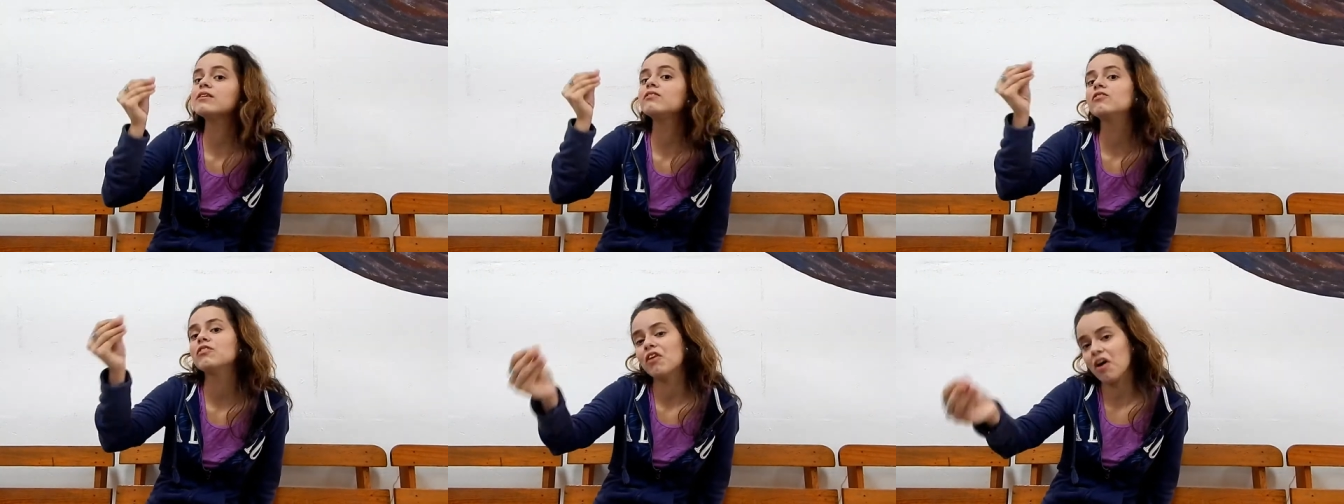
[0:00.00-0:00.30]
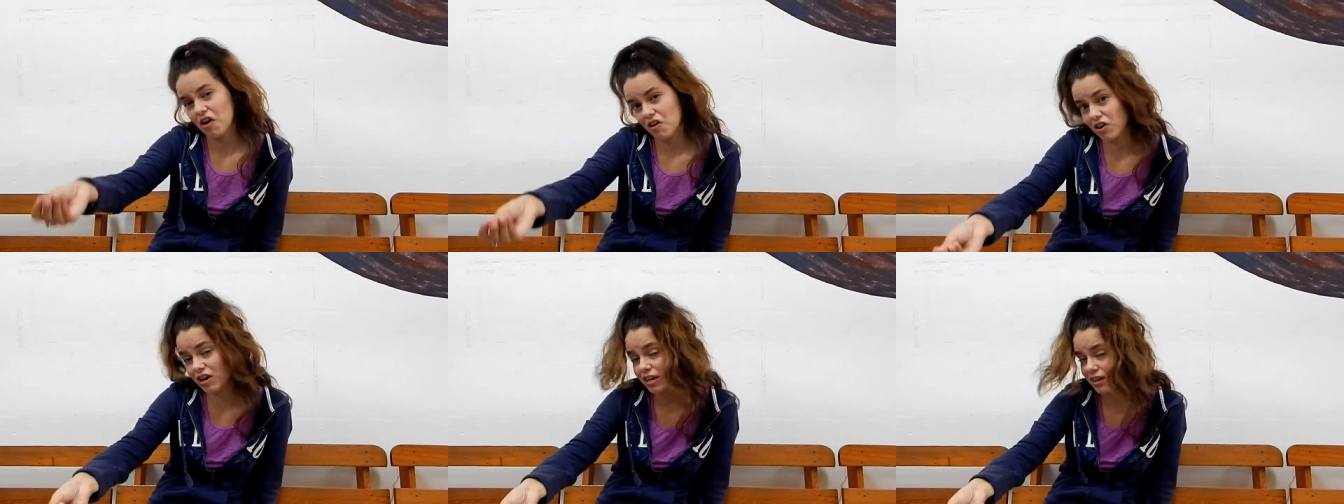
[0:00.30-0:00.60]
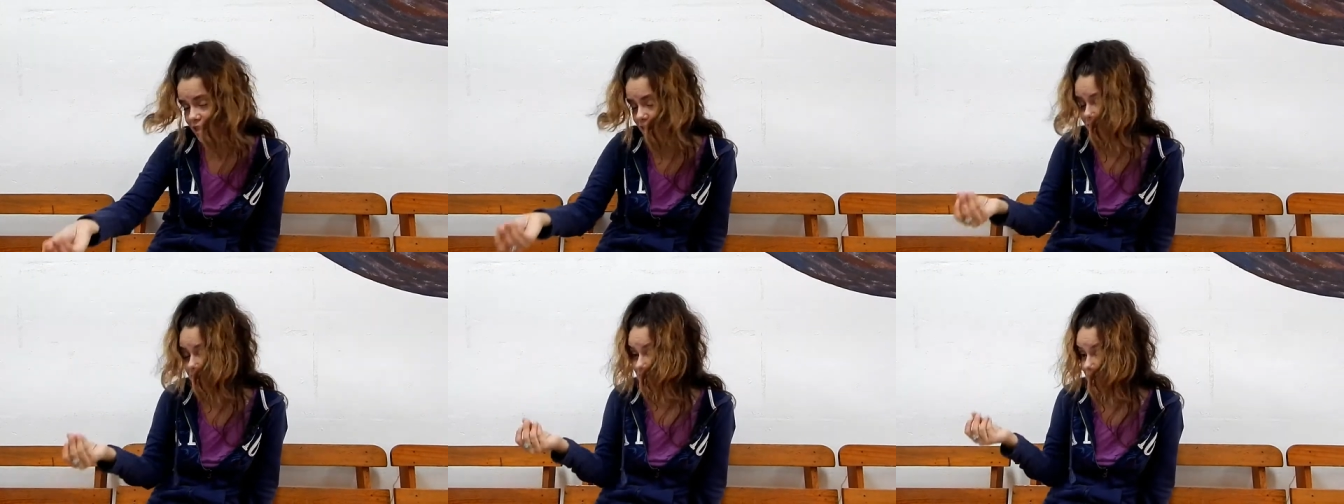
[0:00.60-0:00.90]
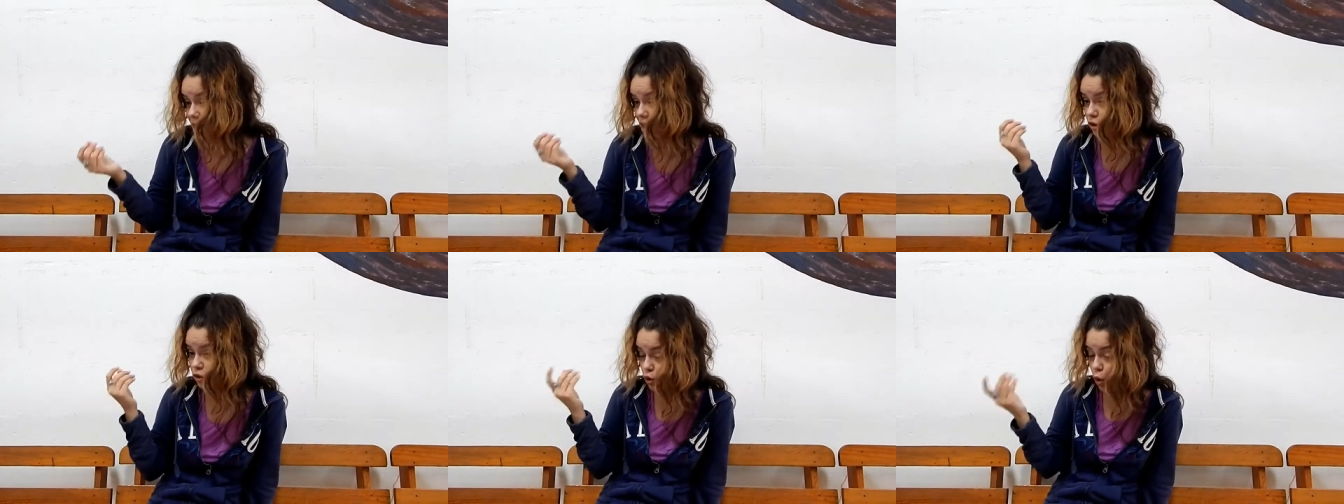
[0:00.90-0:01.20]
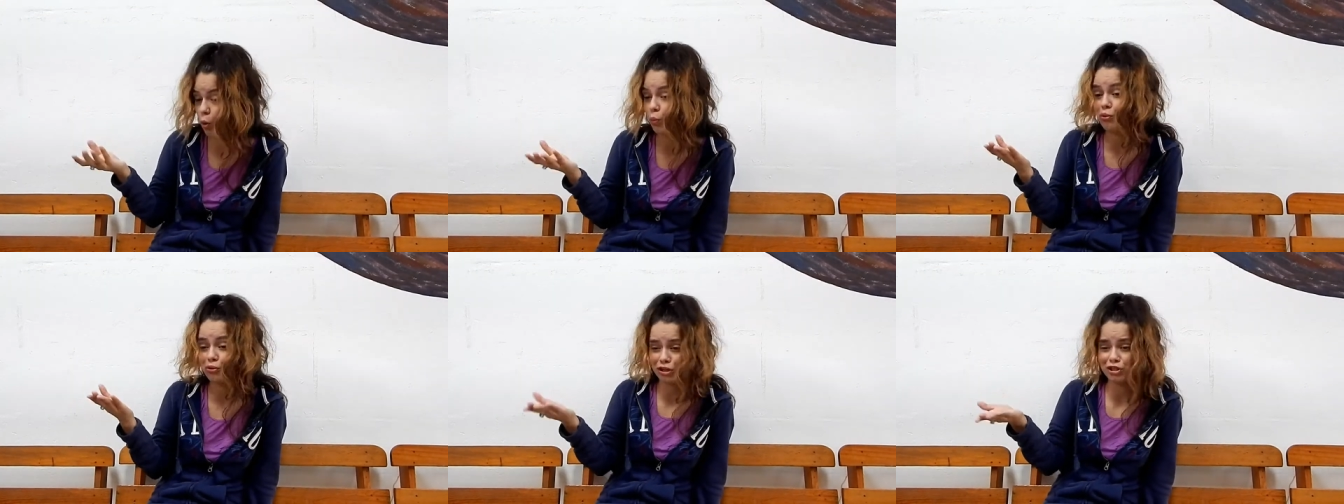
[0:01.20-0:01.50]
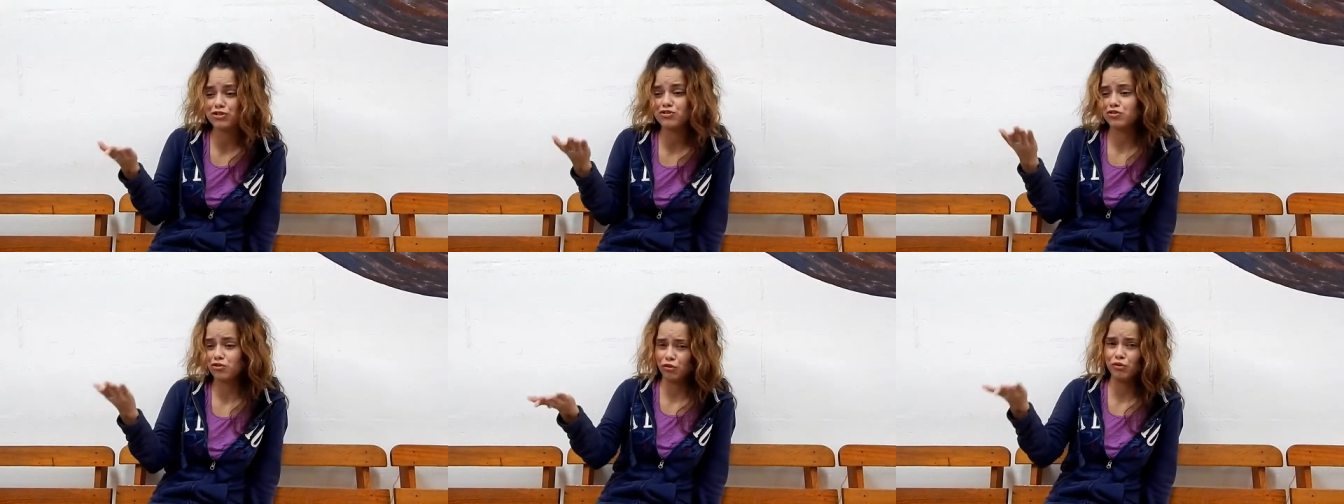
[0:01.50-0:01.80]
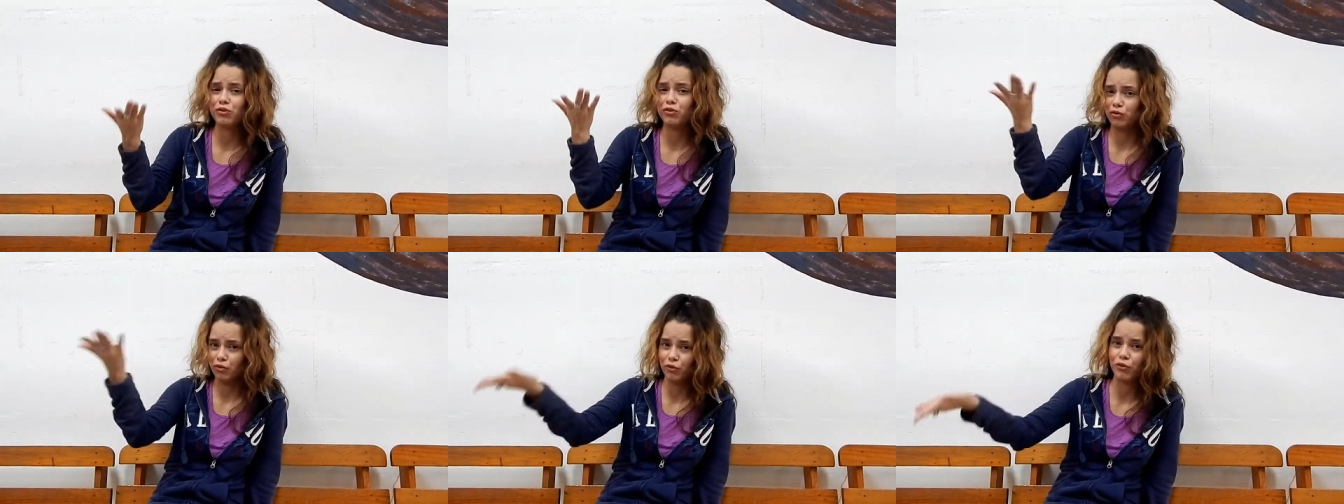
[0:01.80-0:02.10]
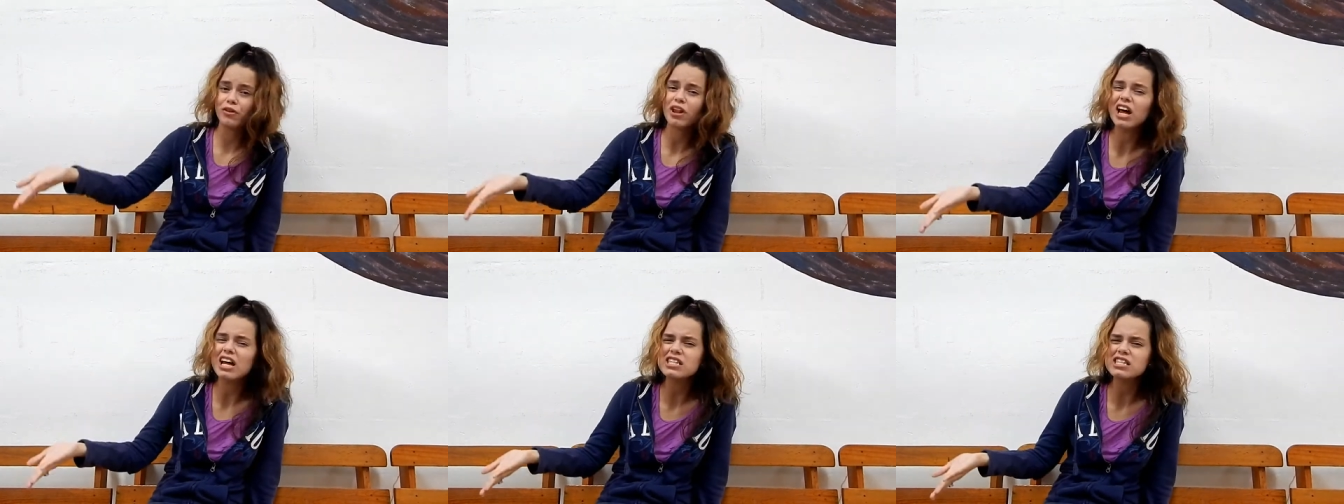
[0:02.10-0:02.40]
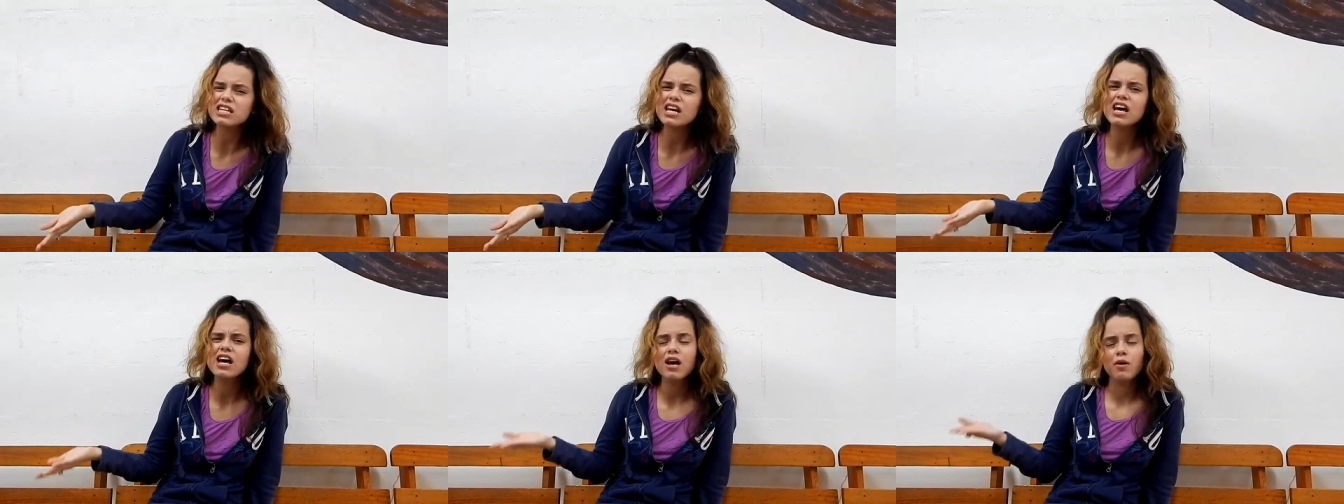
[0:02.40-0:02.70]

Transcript: wrong and that nobody should do that.